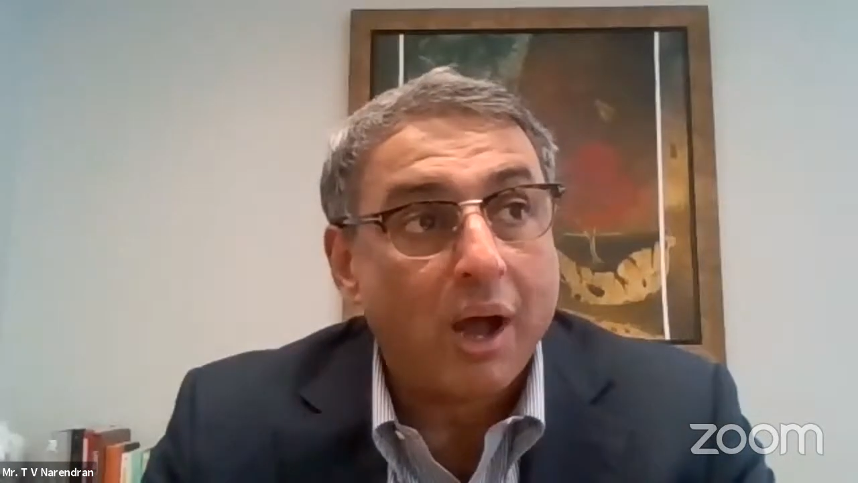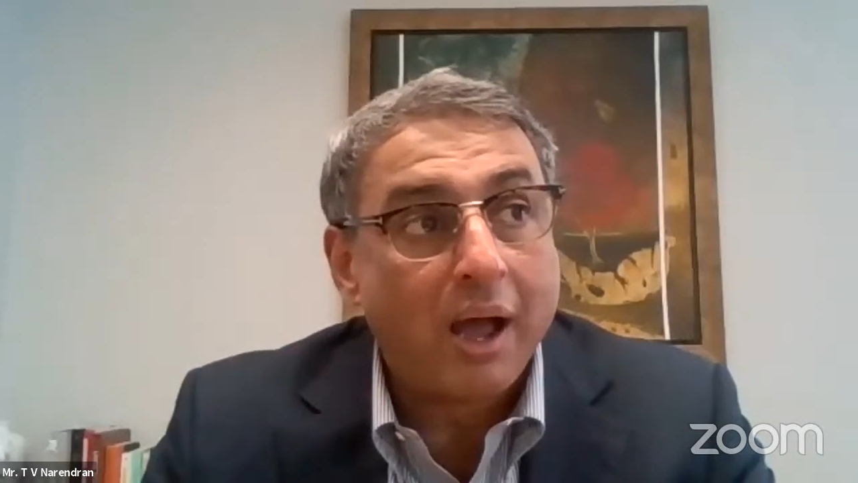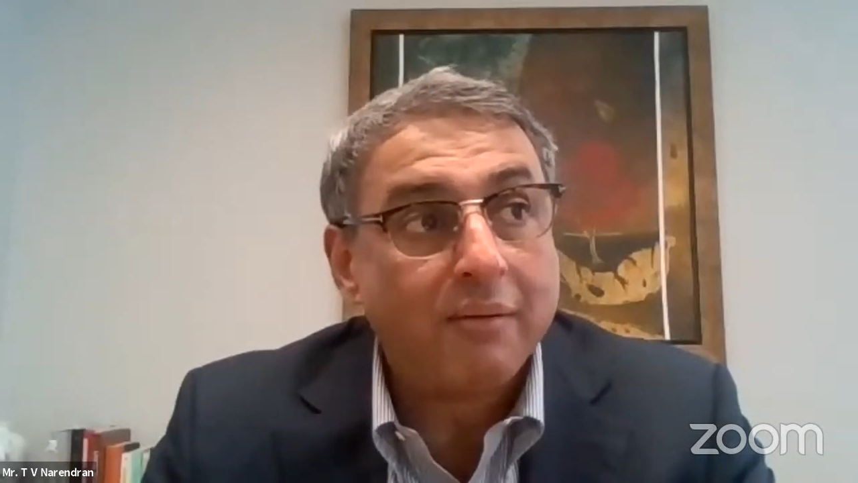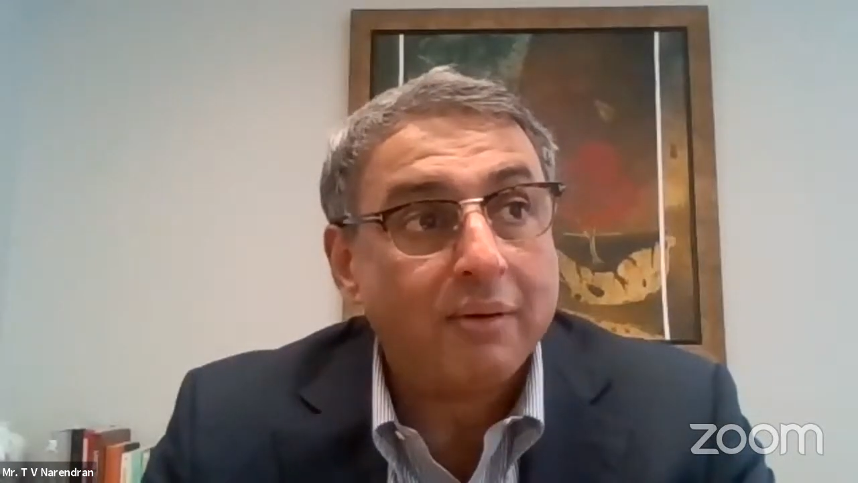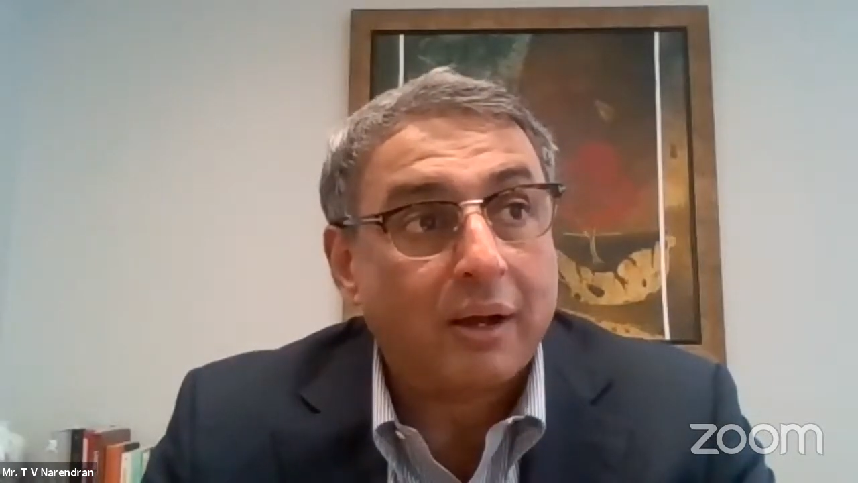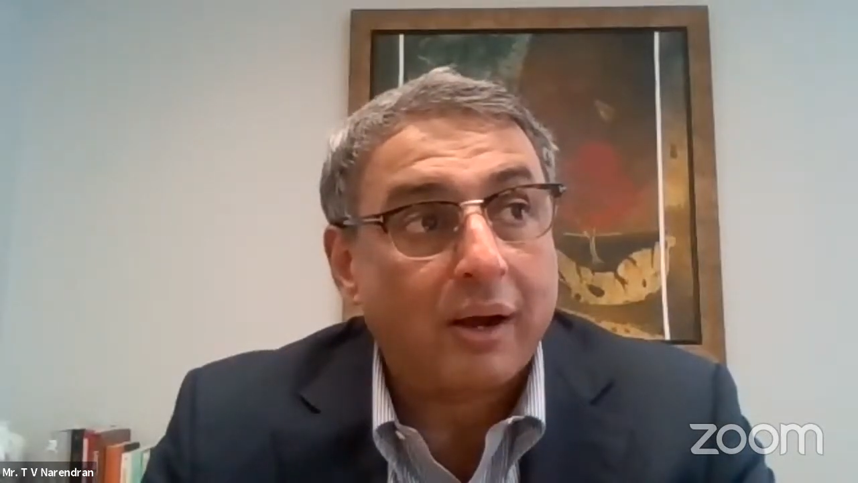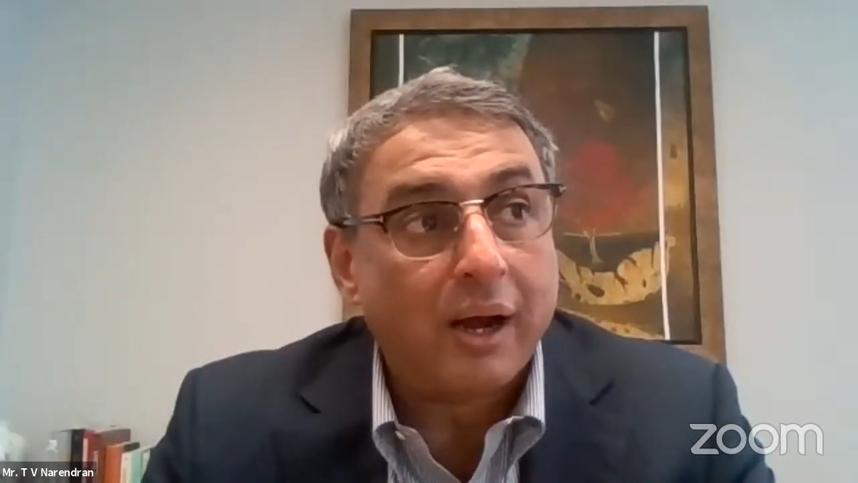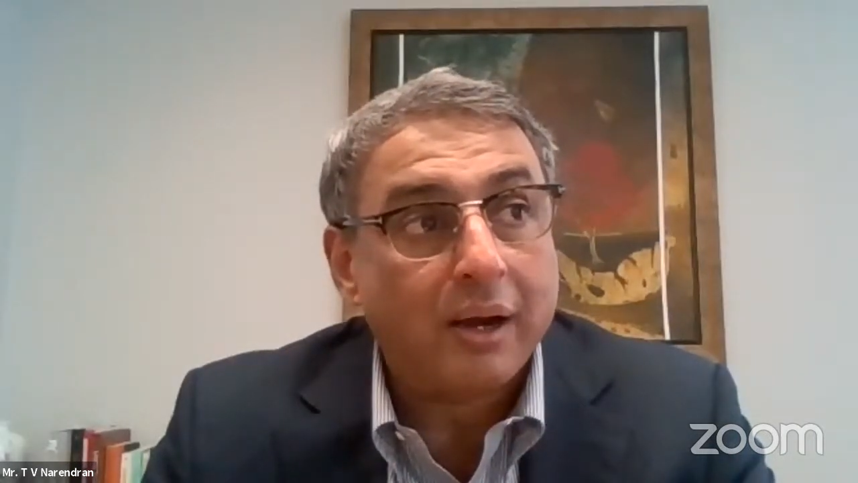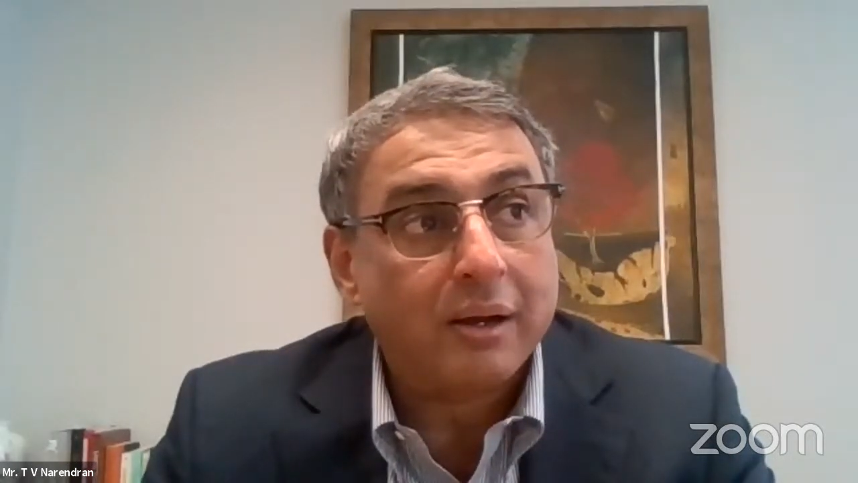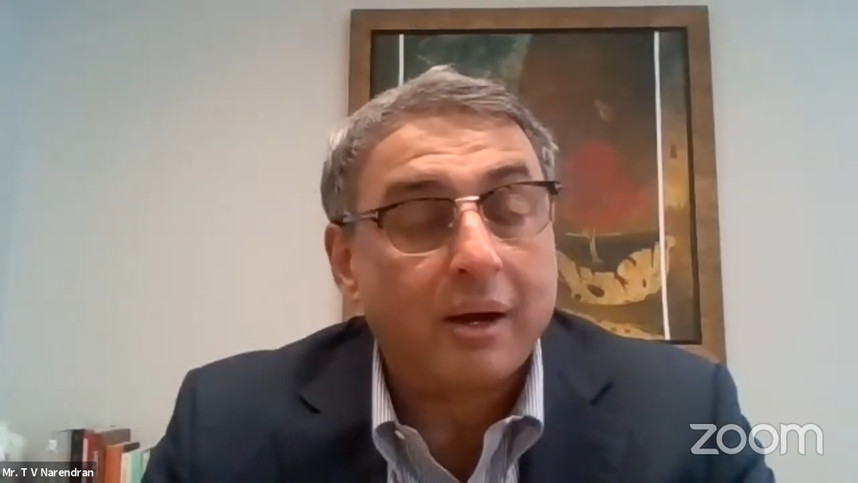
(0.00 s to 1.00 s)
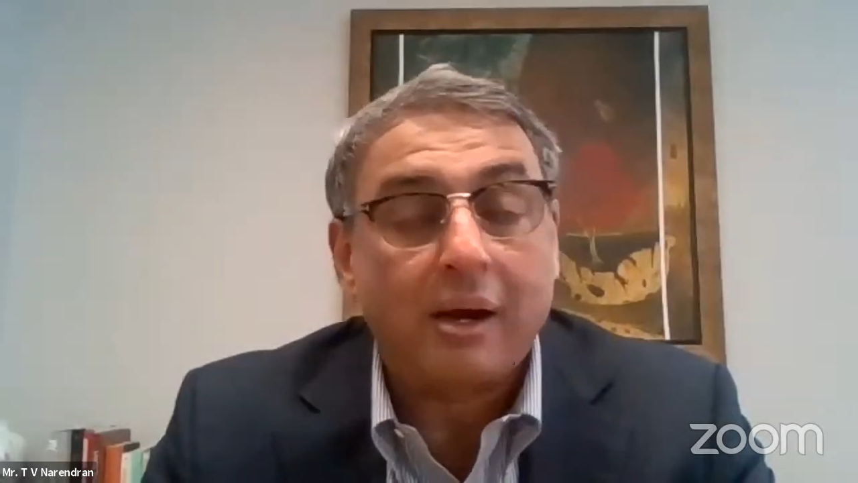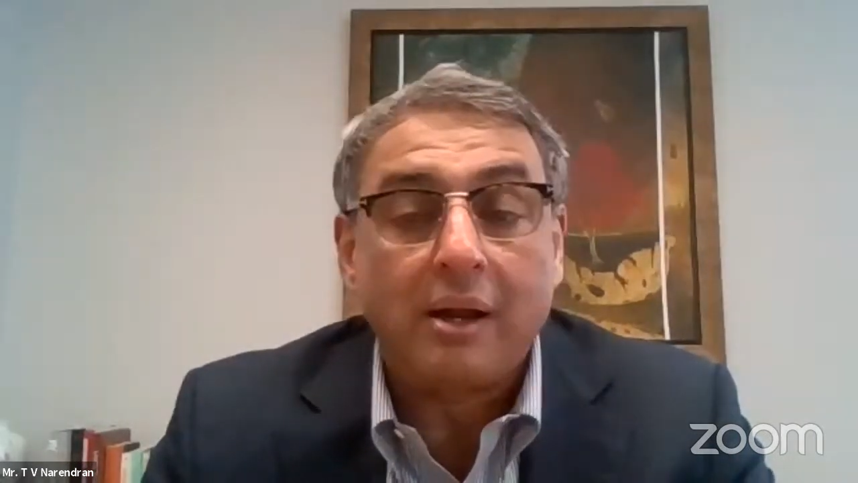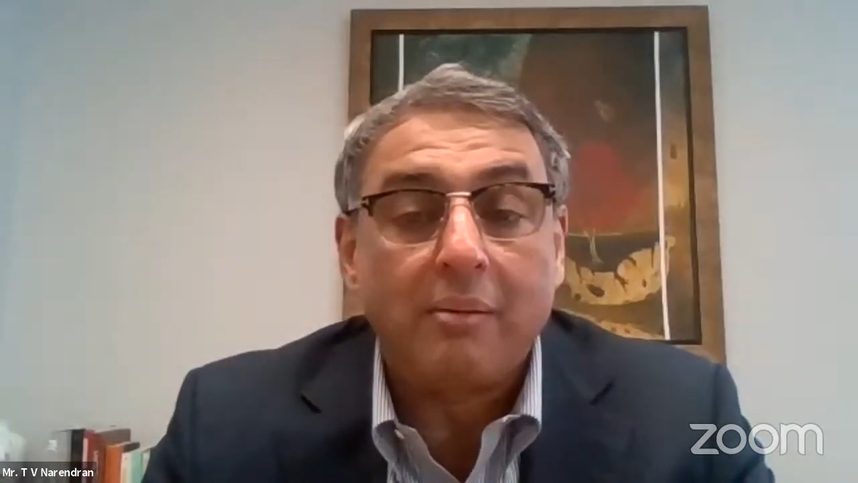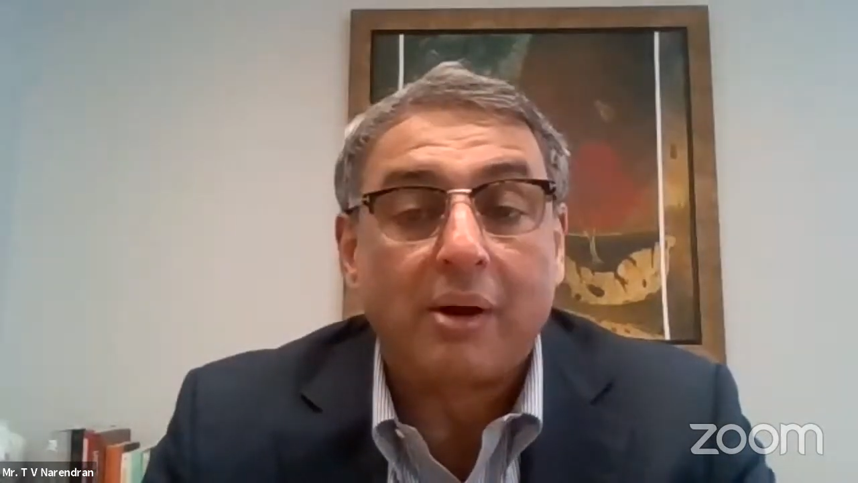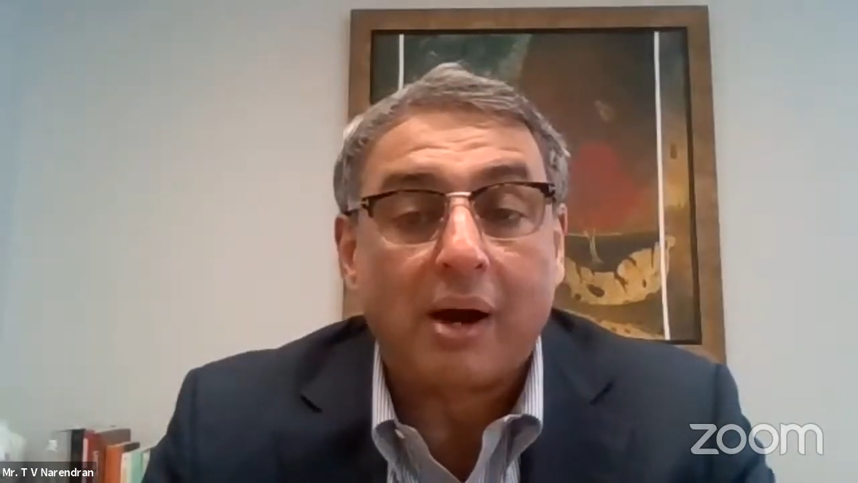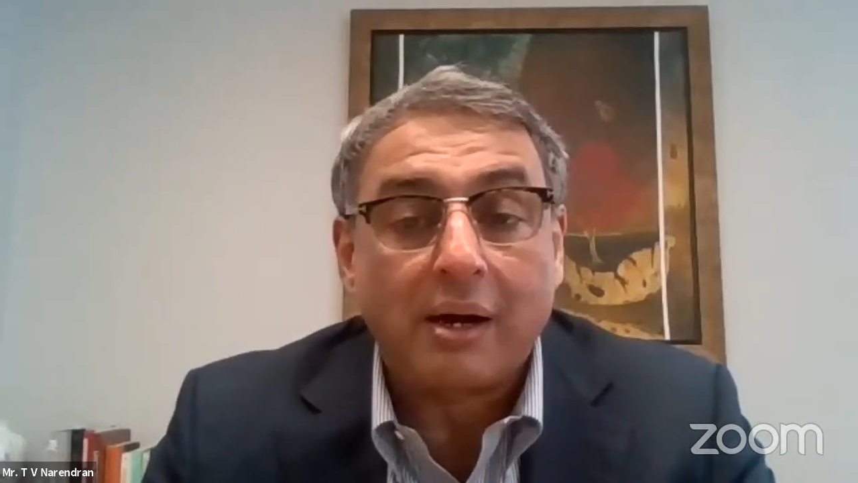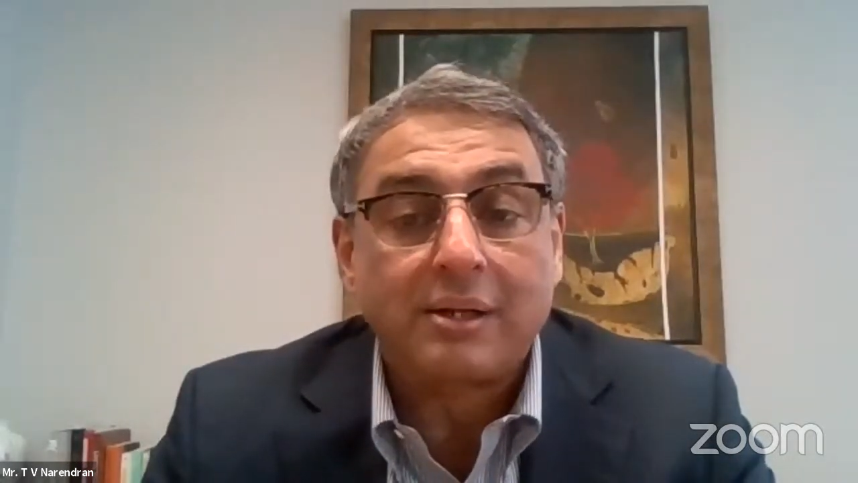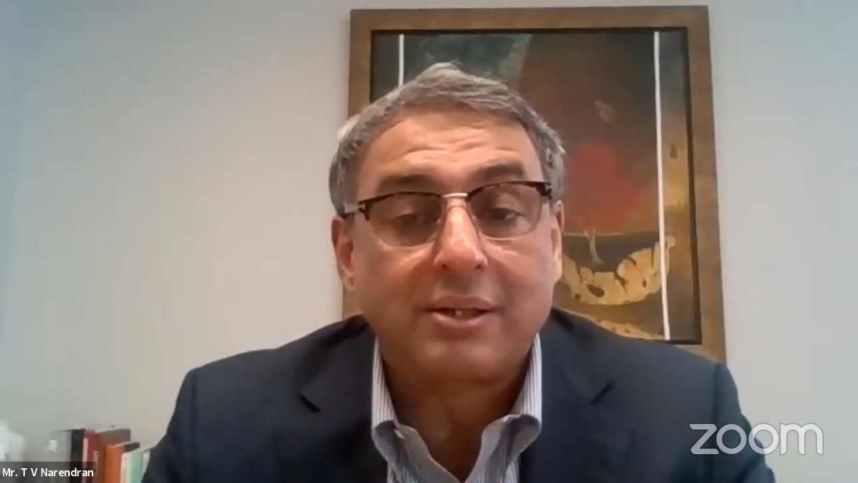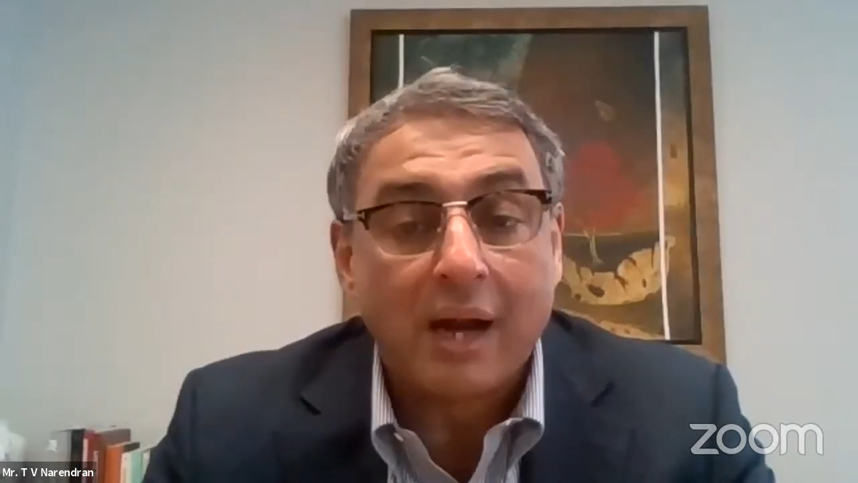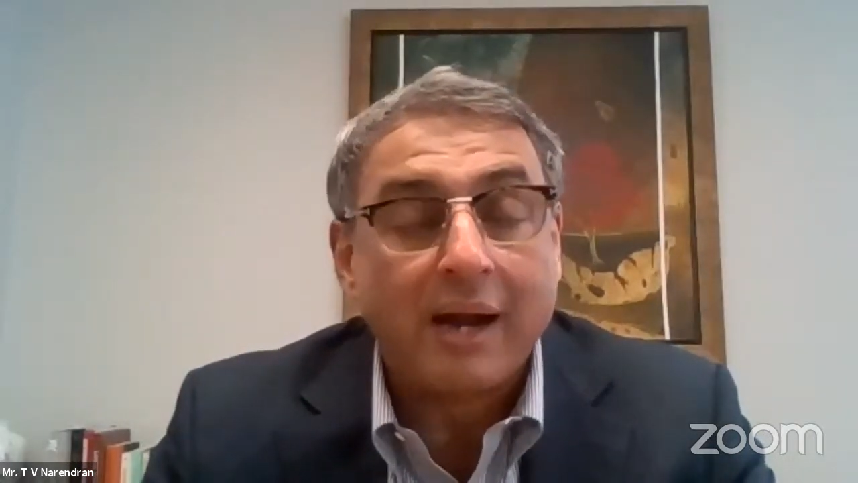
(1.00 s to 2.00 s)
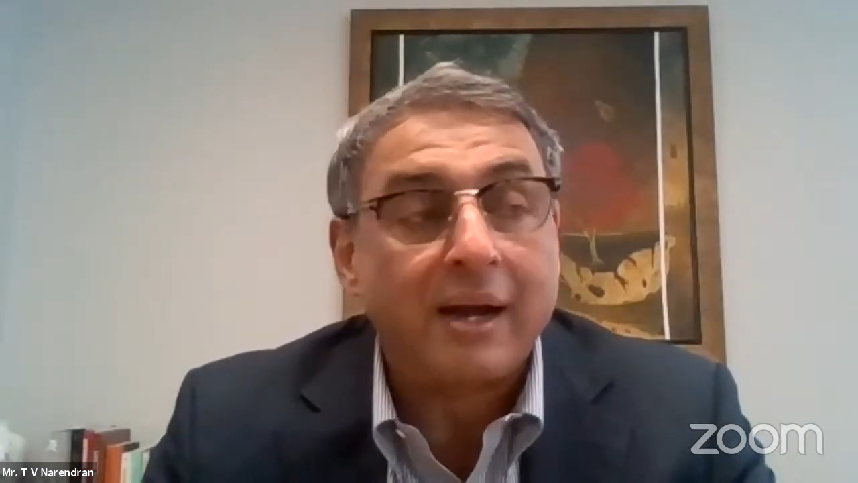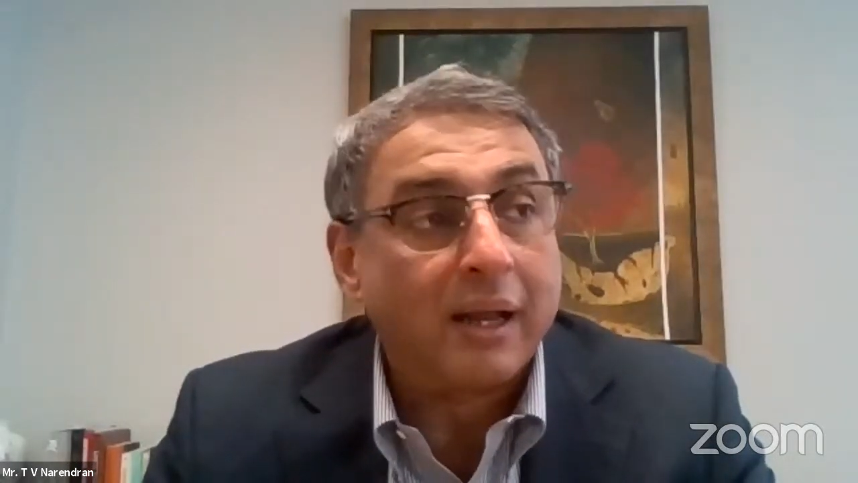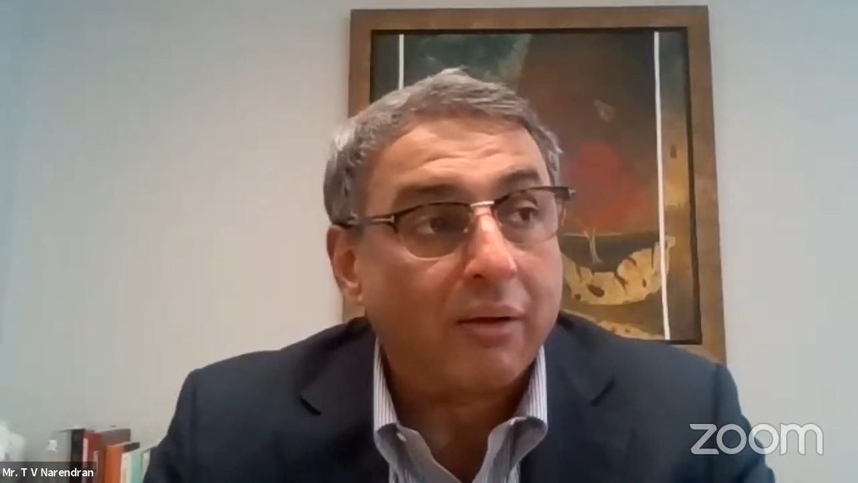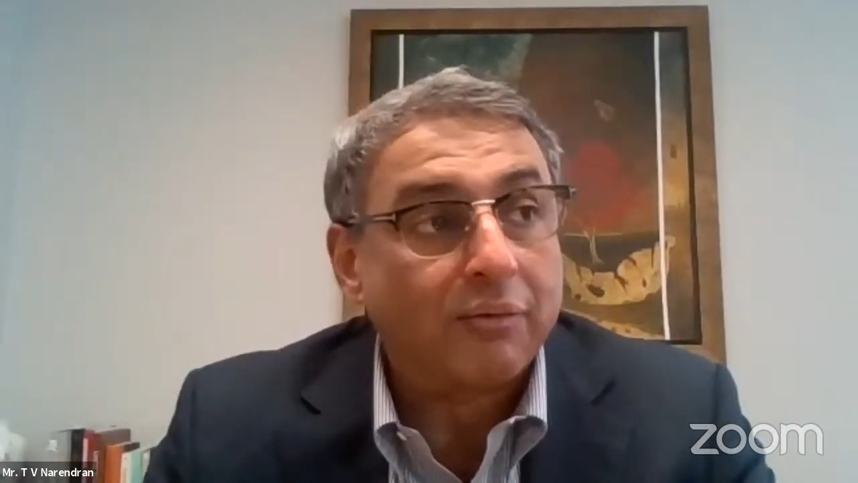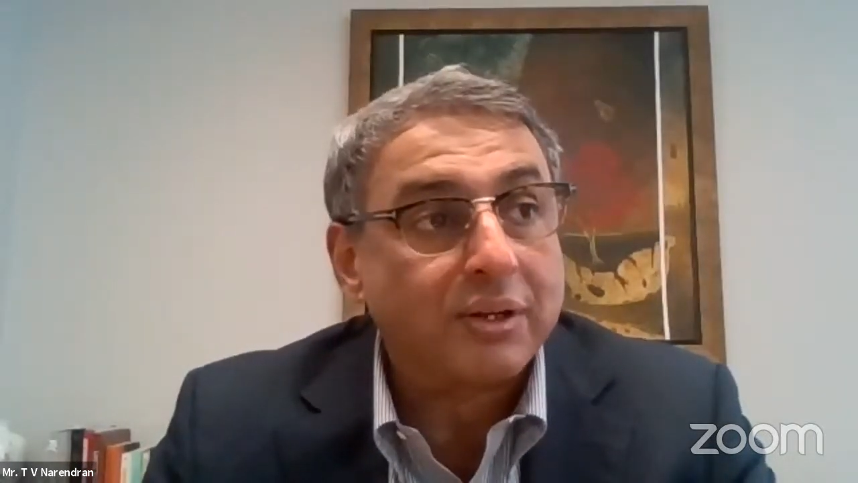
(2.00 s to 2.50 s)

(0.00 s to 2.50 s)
have a greater and deeper understanding of